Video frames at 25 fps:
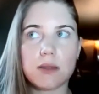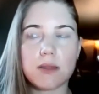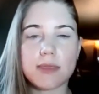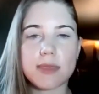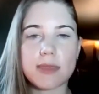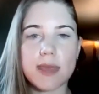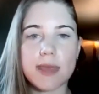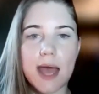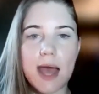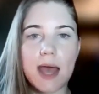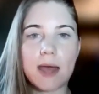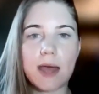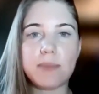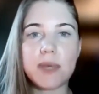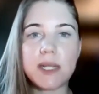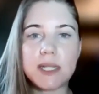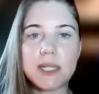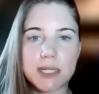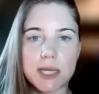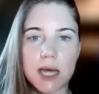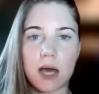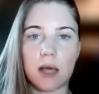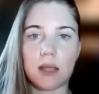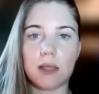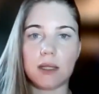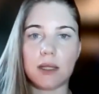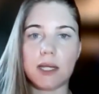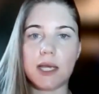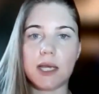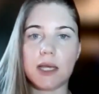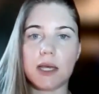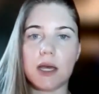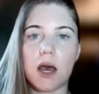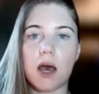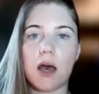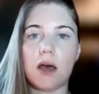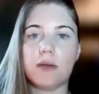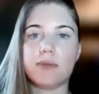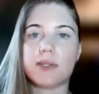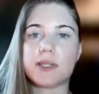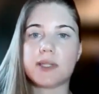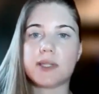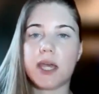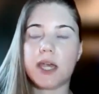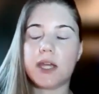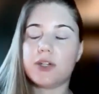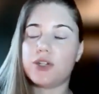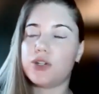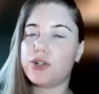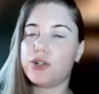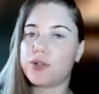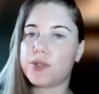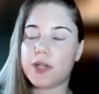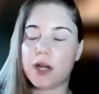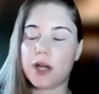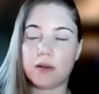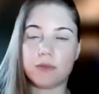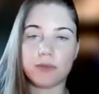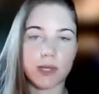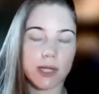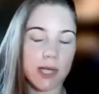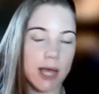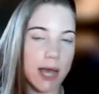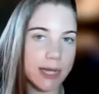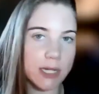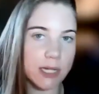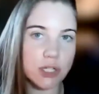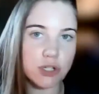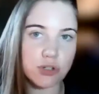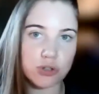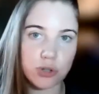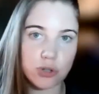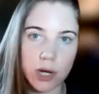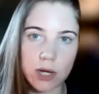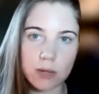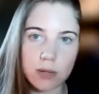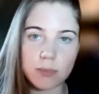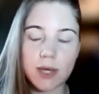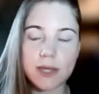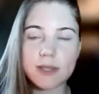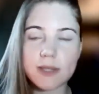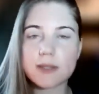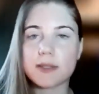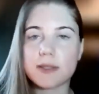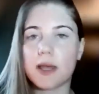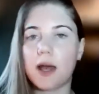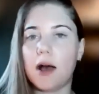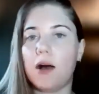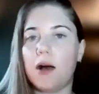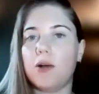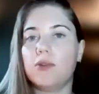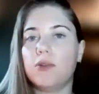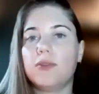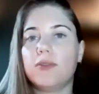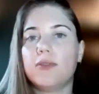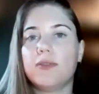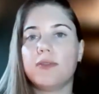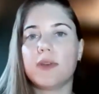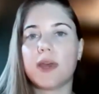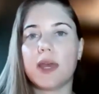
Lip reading: that mentality of saying to yourself, like, I can train myself